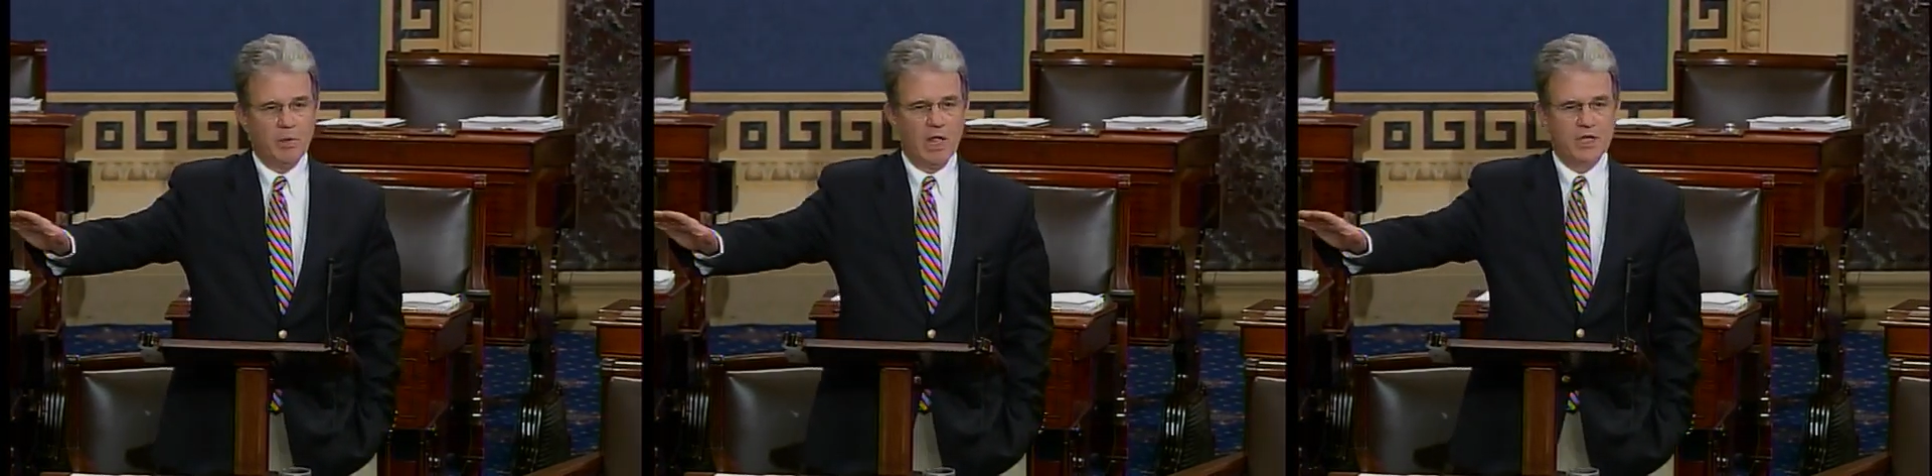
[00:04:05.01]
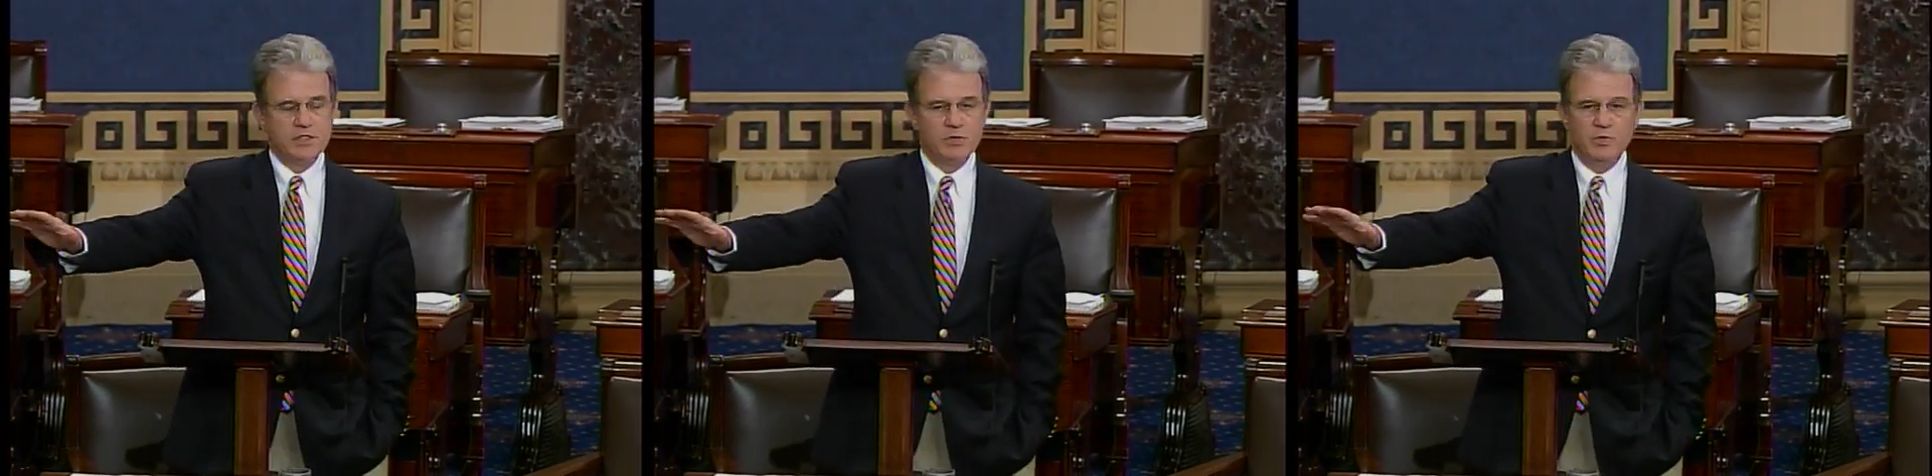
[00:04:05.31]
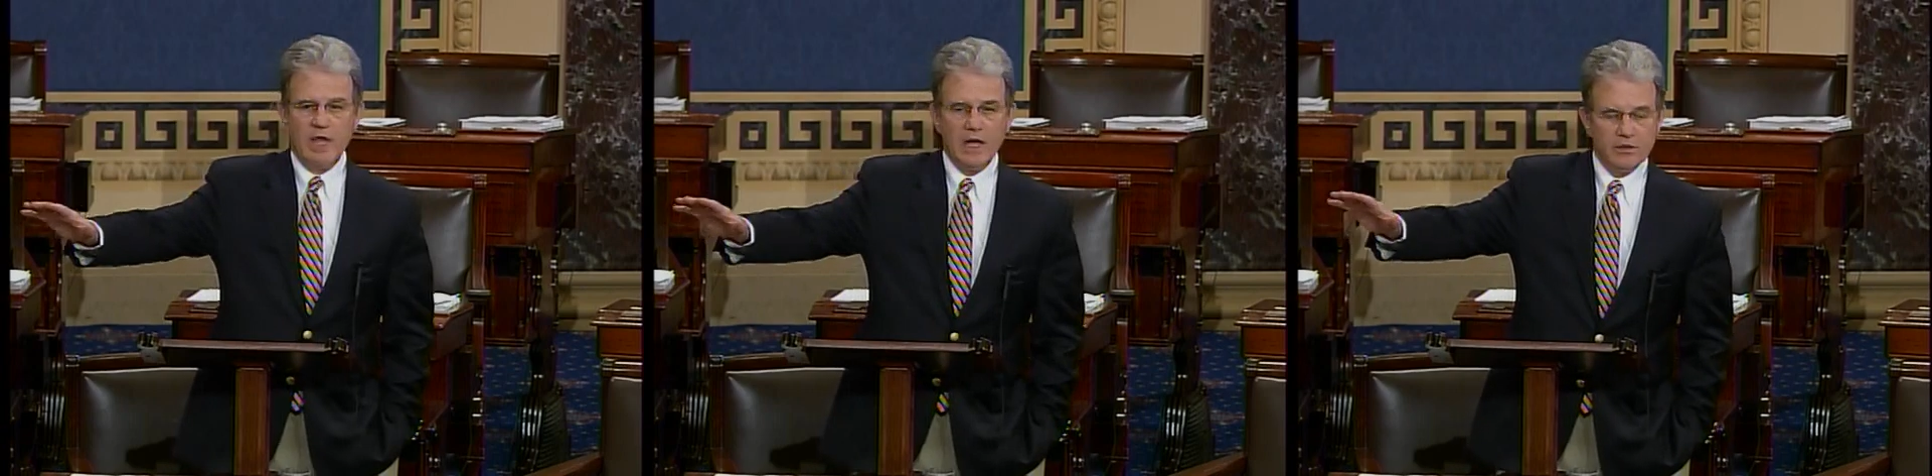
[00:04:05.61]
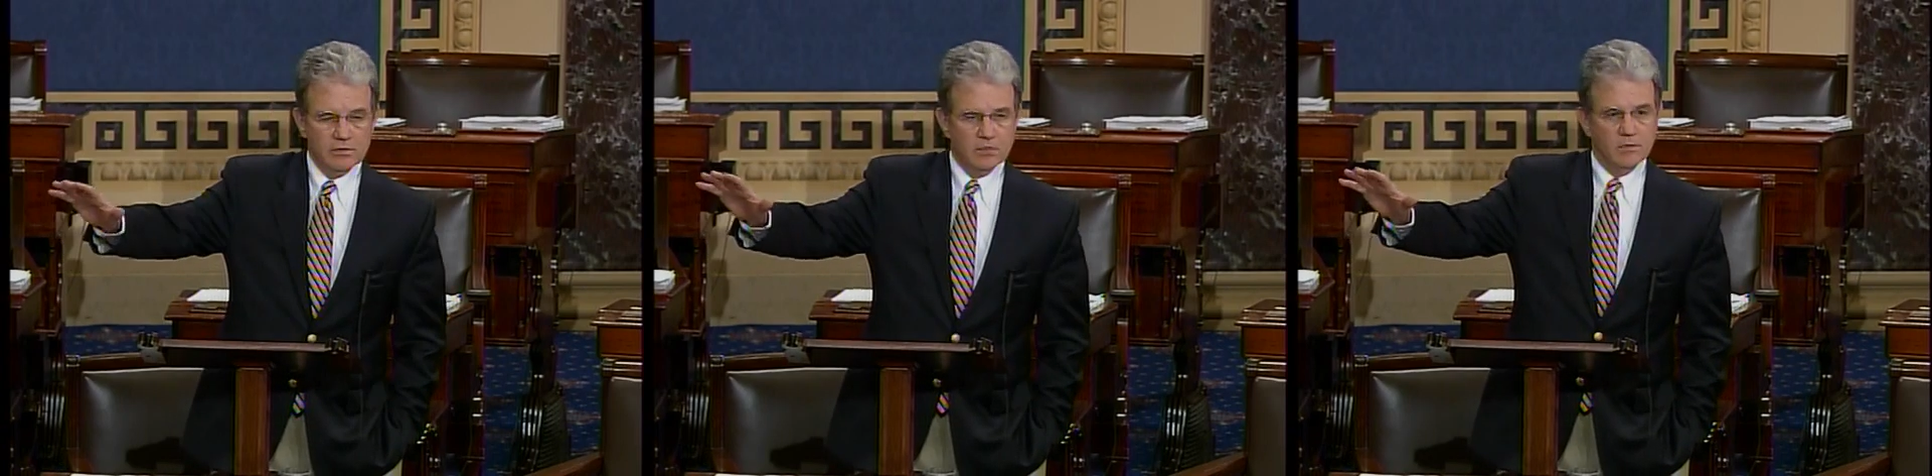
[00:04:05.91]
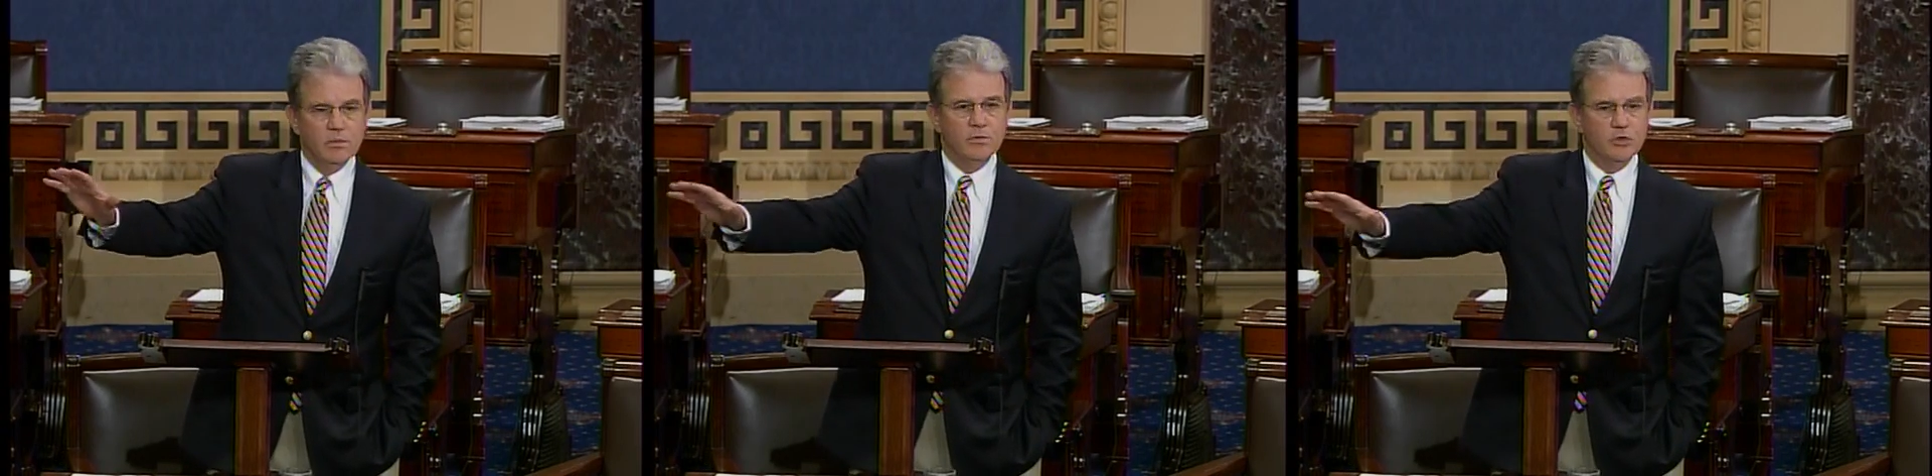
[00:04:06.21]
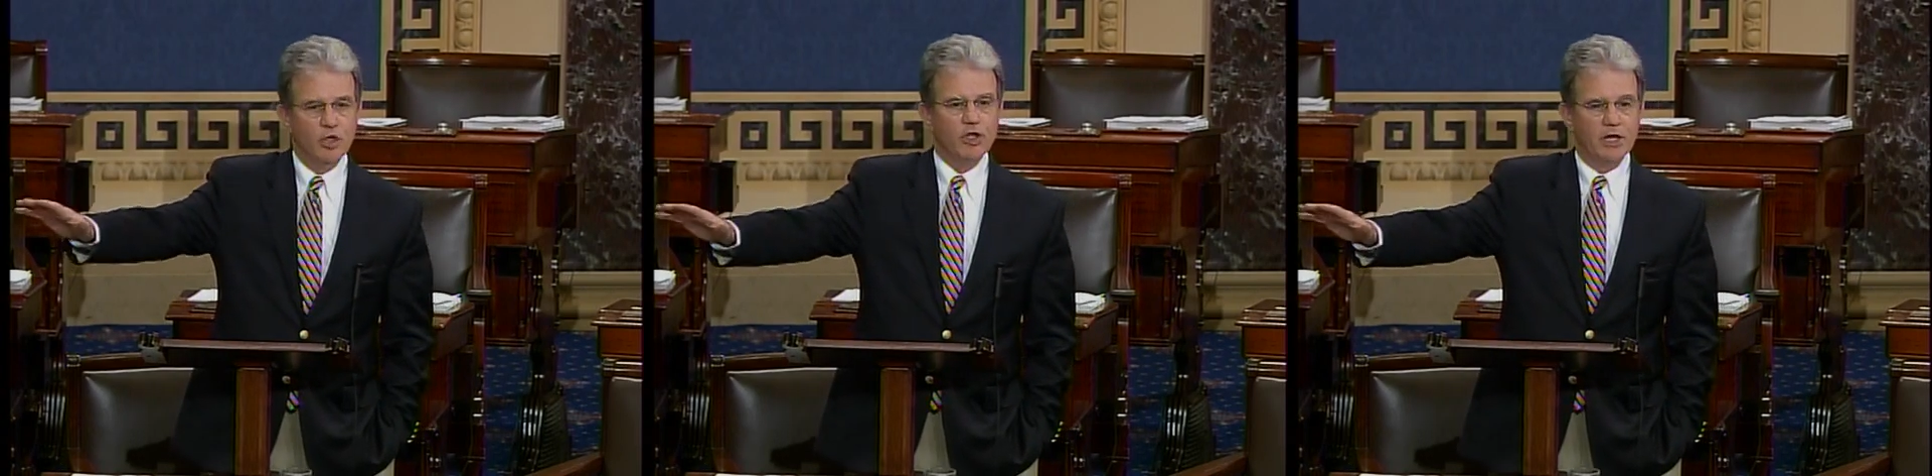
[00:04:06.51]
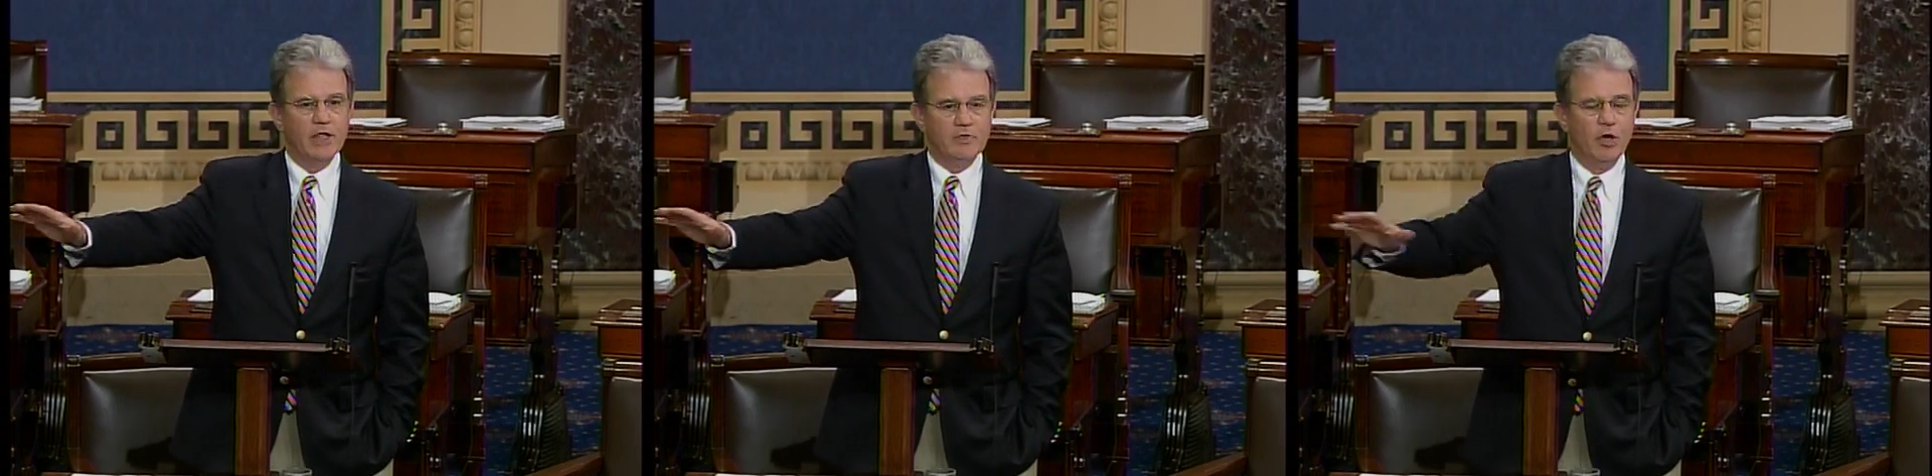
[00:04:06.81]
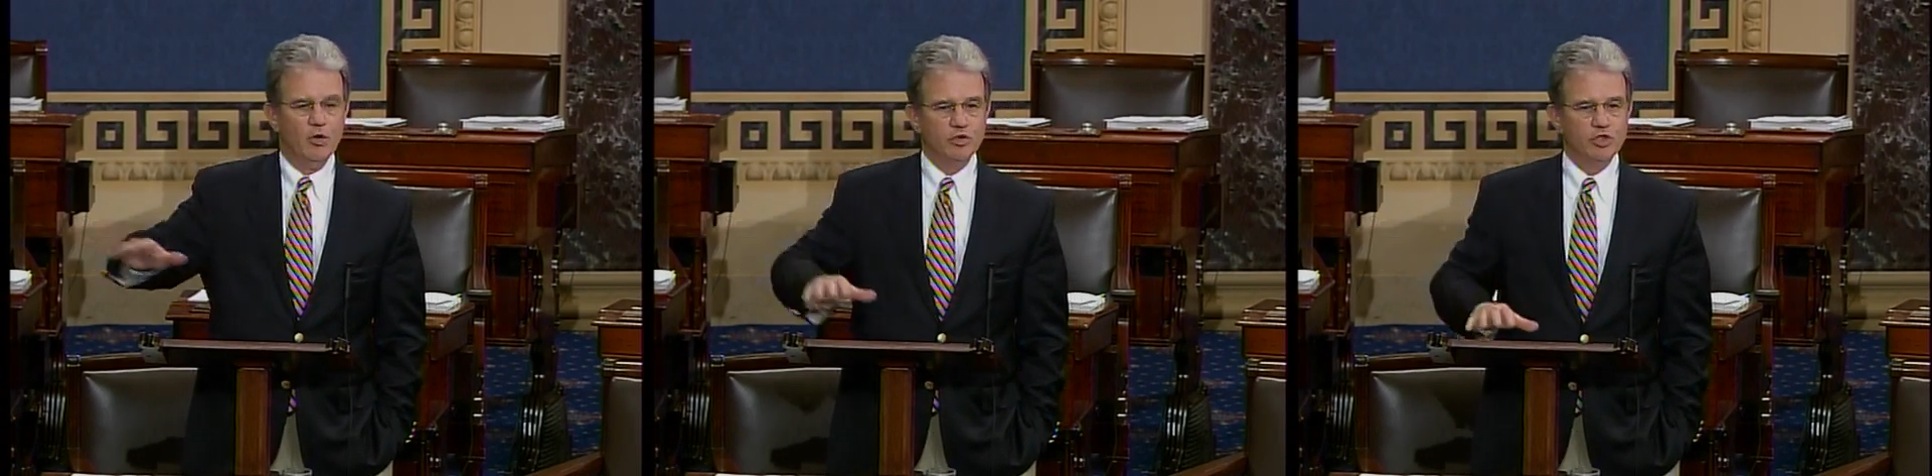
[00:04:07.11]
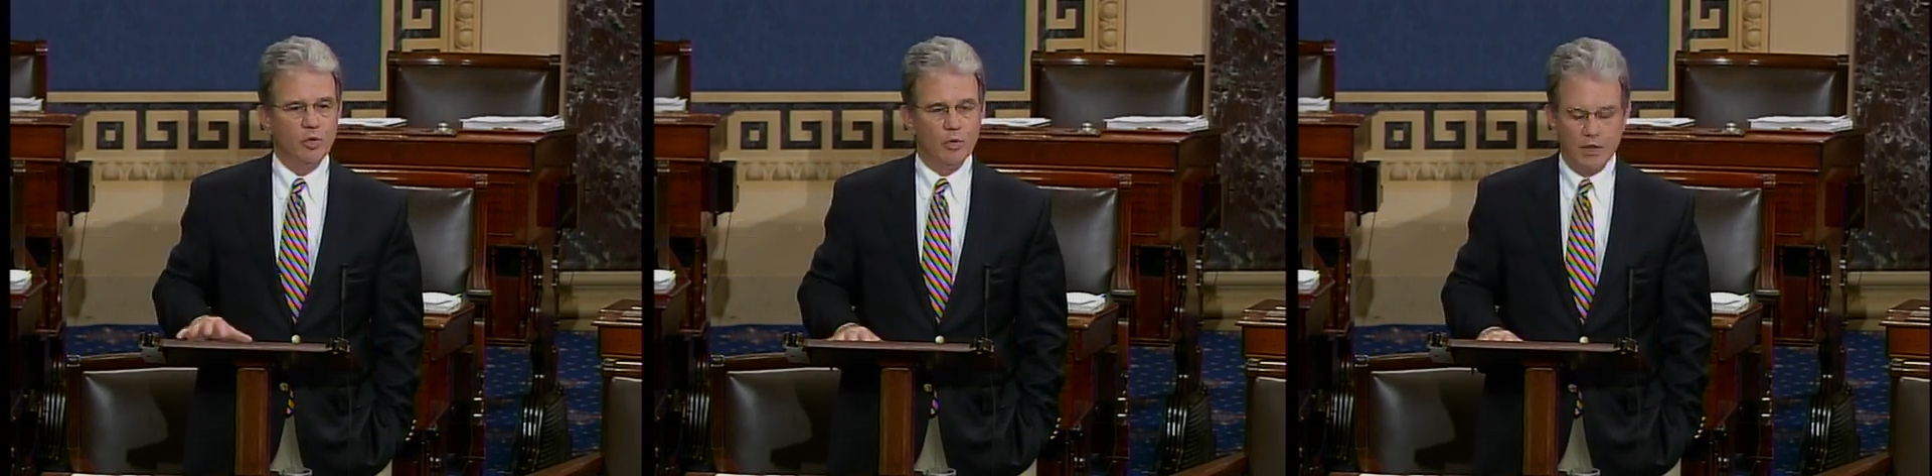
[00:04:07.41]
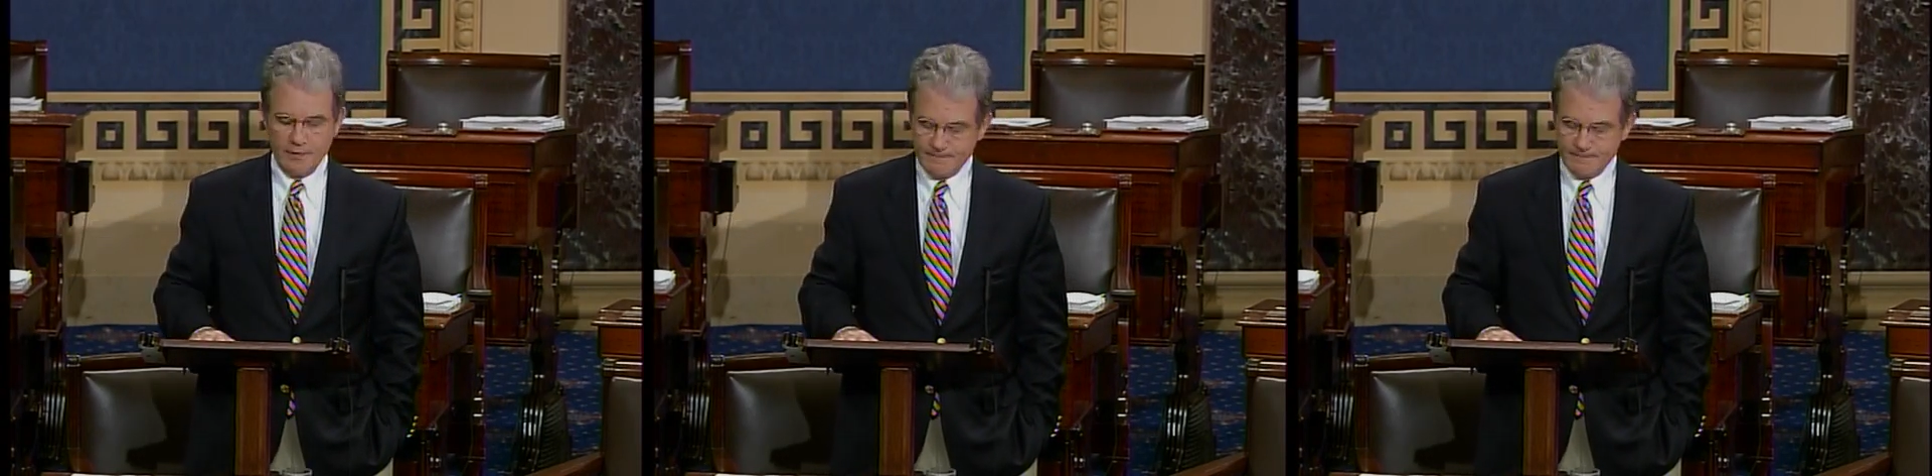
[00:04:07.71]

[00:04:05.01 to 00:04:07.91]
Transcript: policy without looking at the whole story.